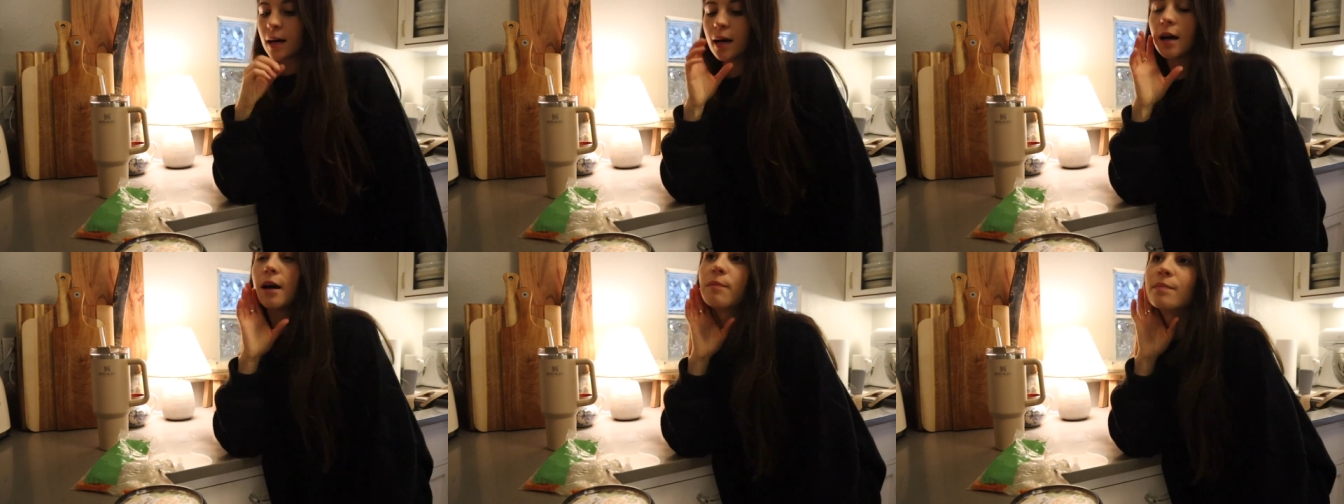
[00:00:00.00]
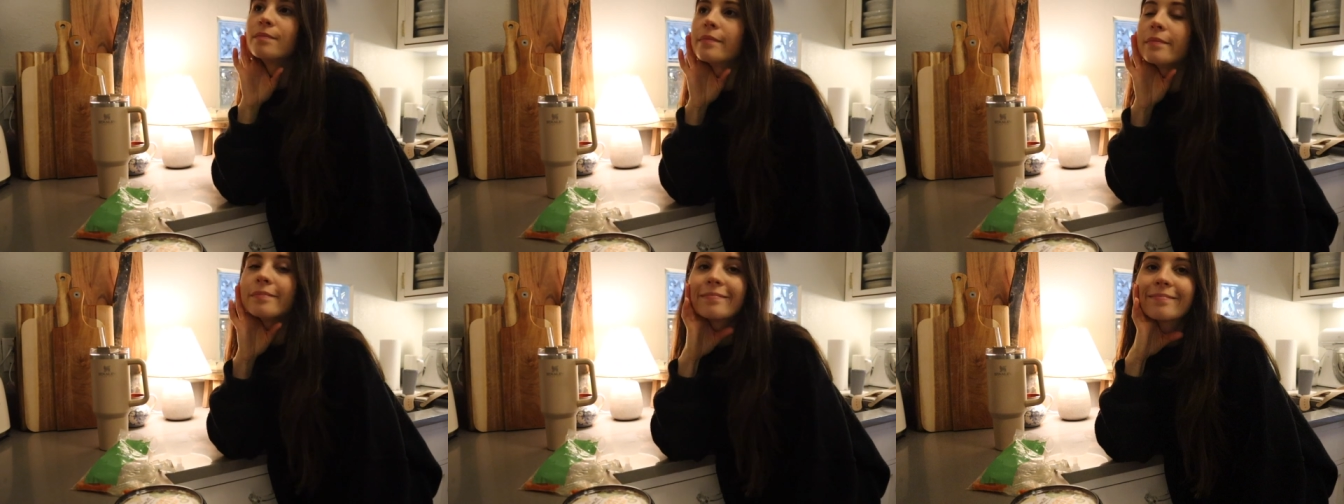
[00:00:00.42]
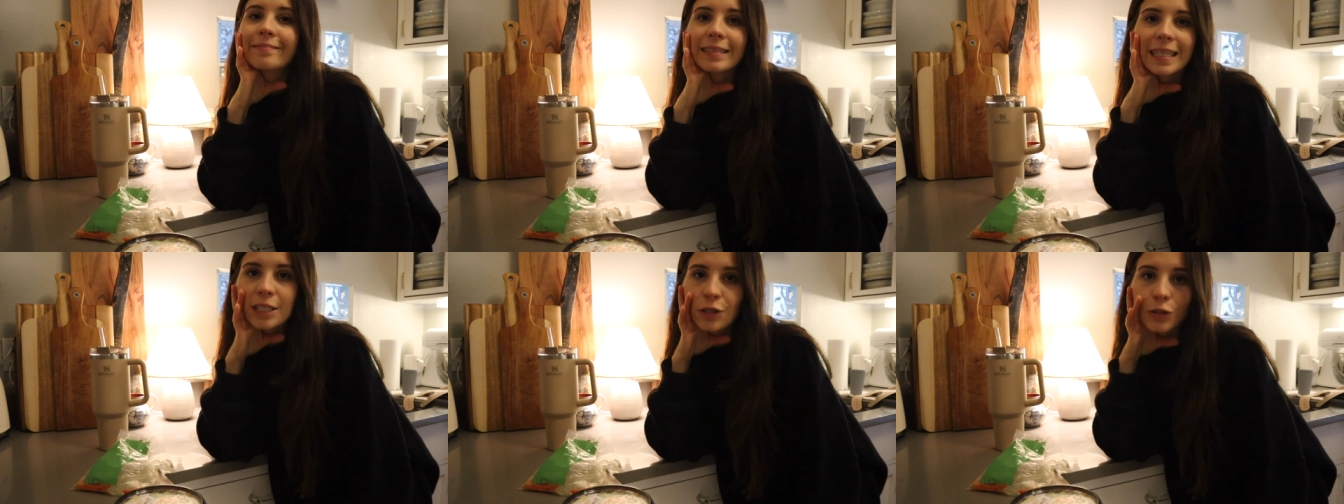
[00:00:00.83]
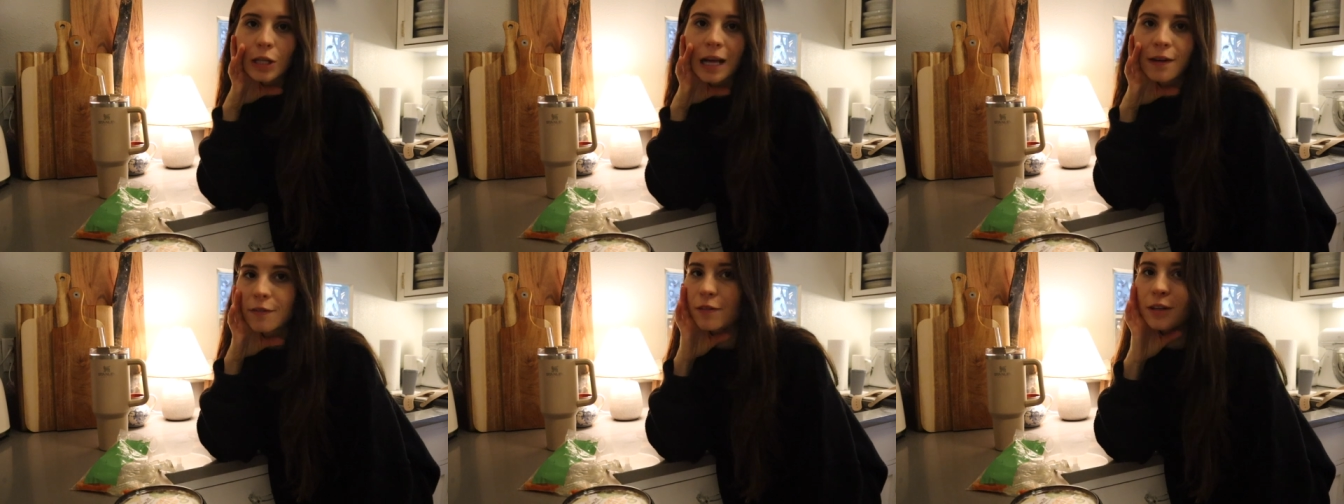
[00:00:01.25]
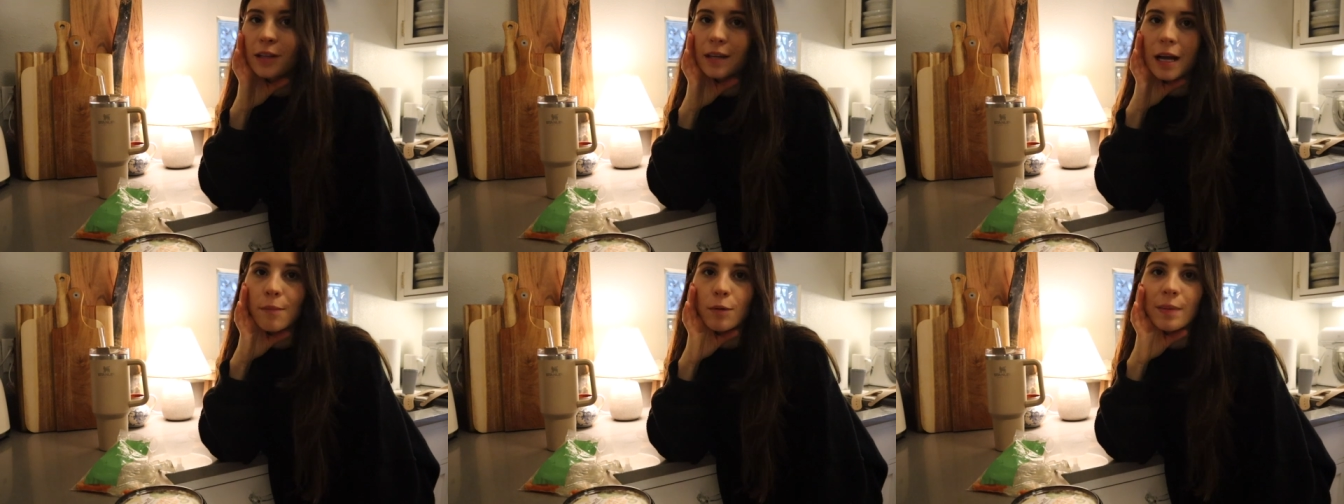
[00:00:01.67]
Um, and he'll do that for
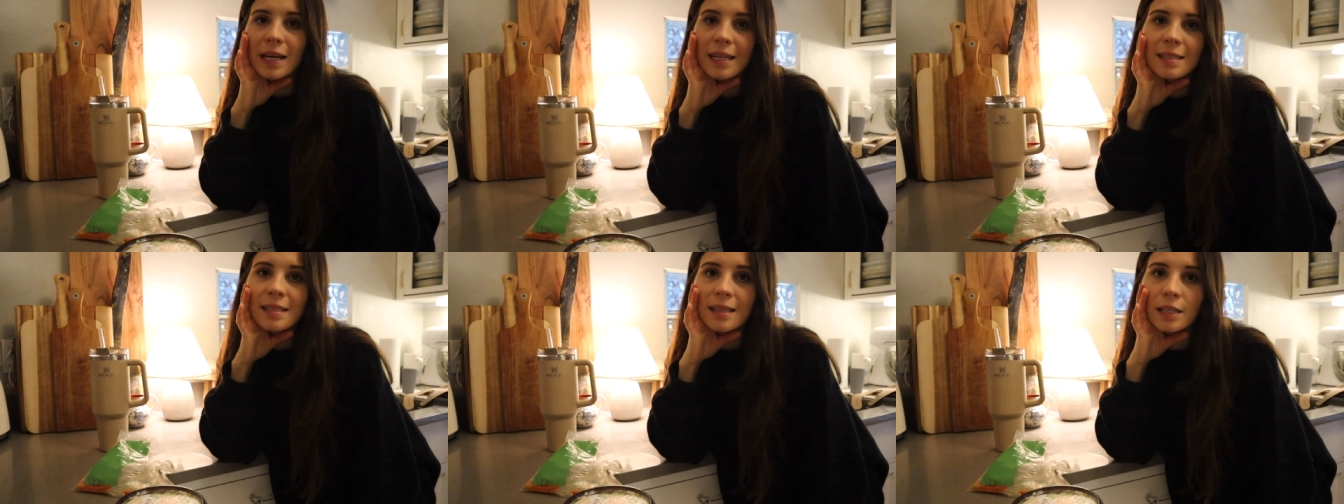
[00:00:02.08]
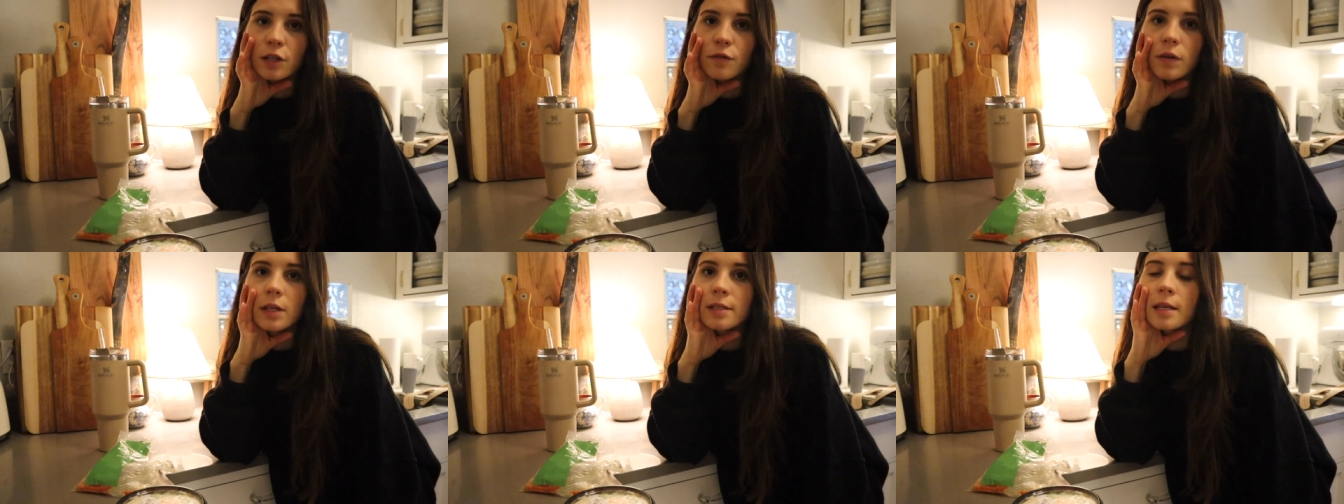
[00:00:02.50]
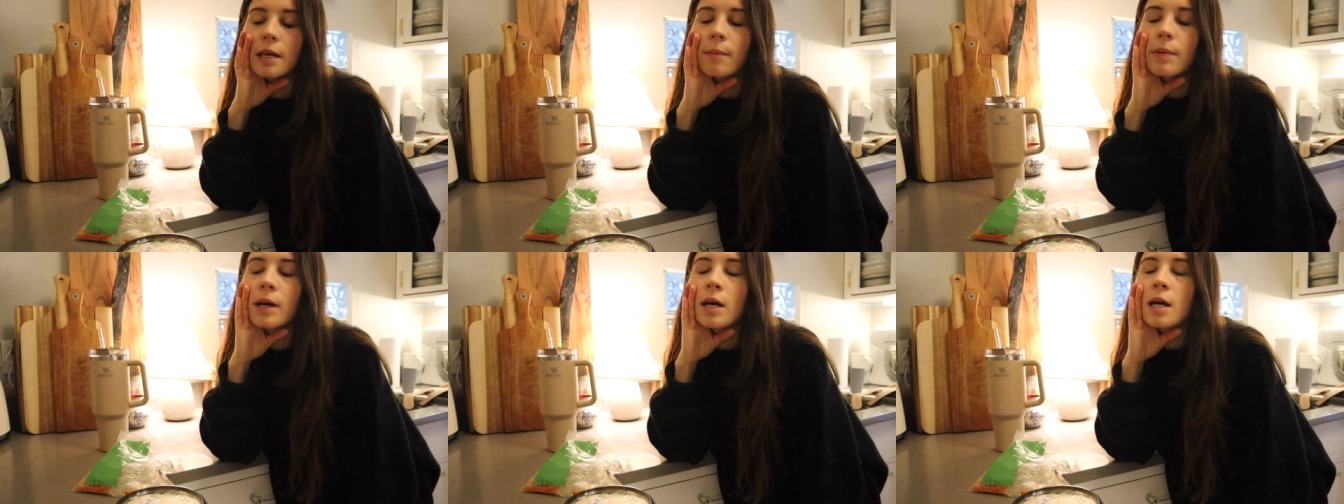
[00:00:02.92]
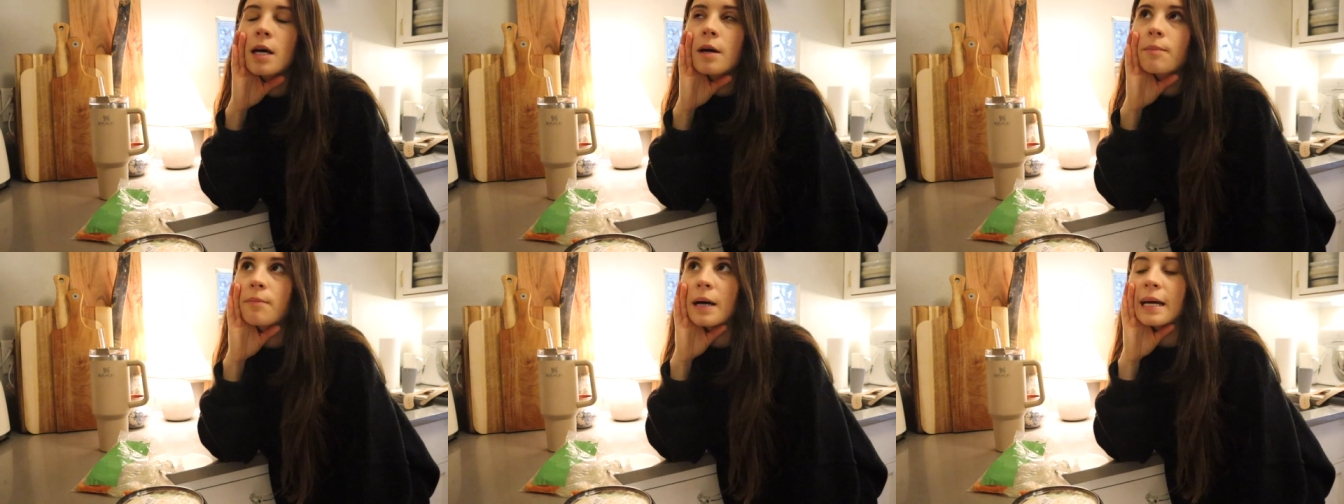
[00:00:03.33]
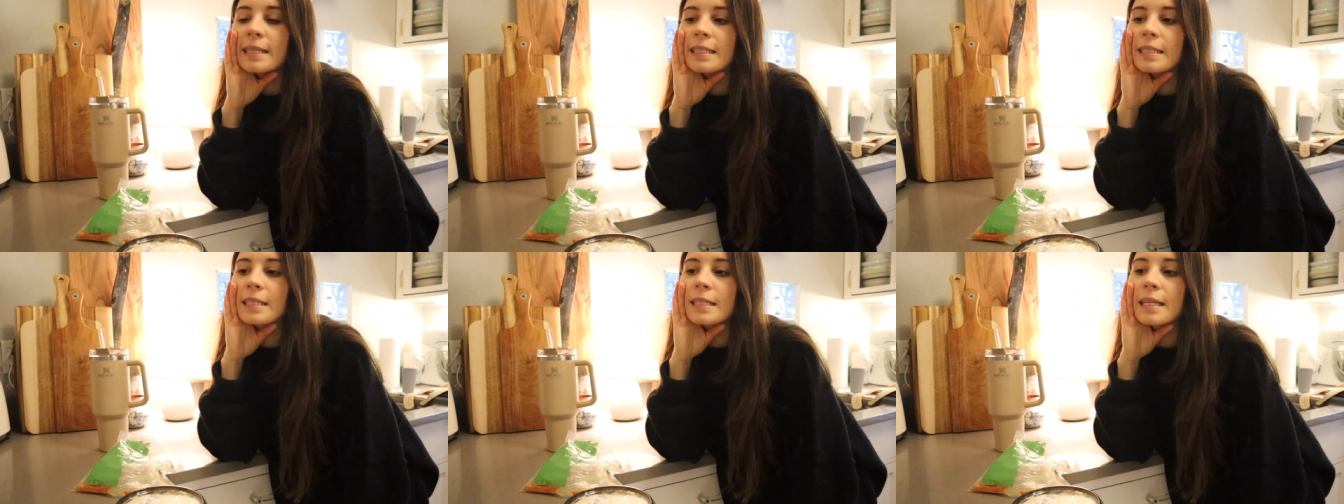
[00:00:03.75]
a couple minutes and then he'll fall asleep.
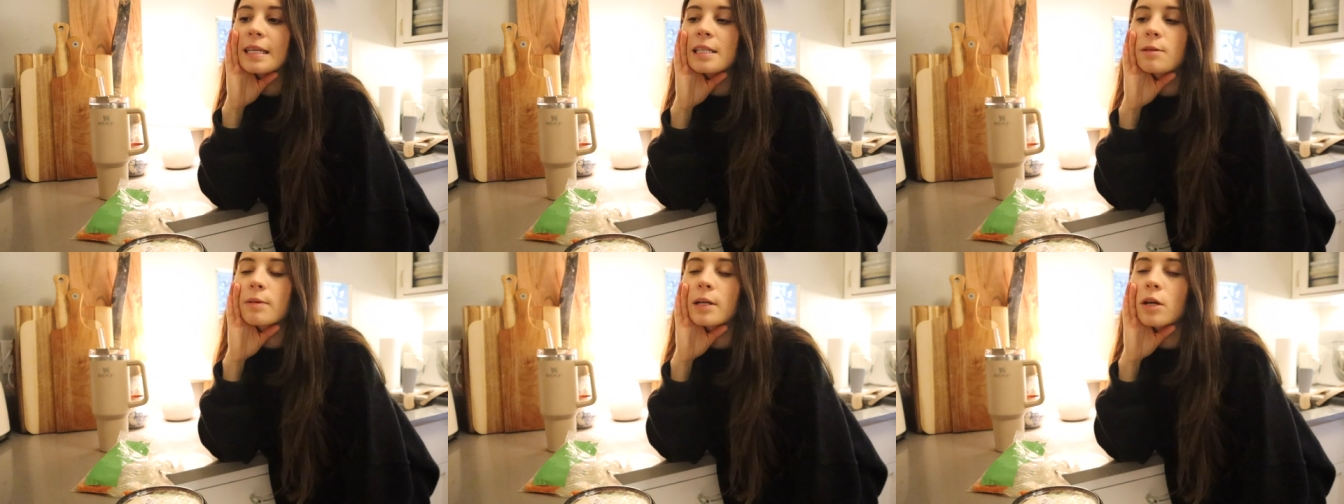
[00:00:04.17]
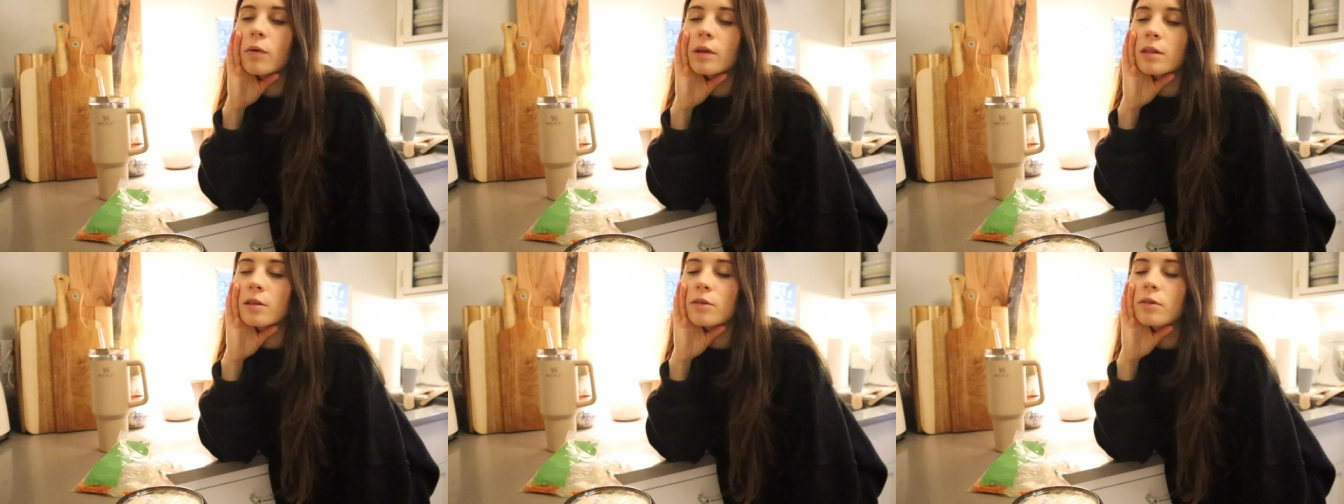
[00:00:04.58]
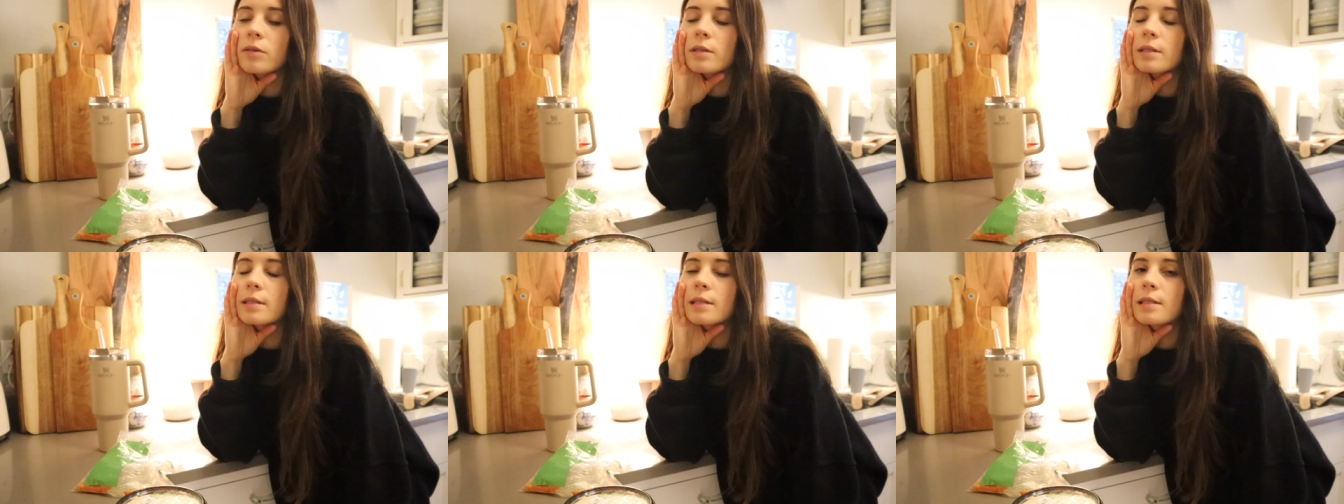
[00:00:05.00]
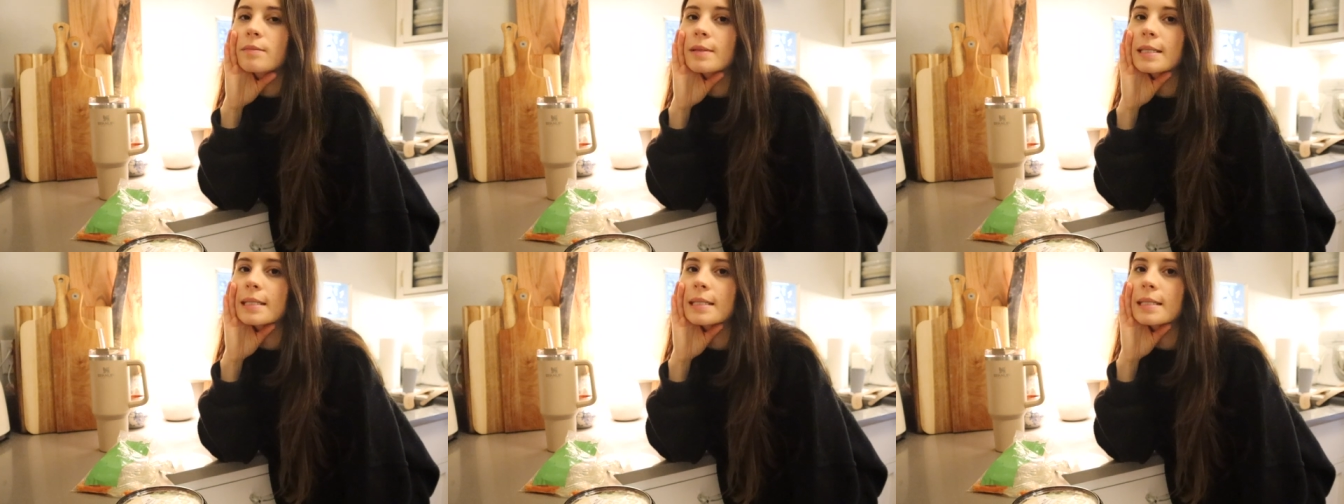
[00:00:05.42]
But he's been going through some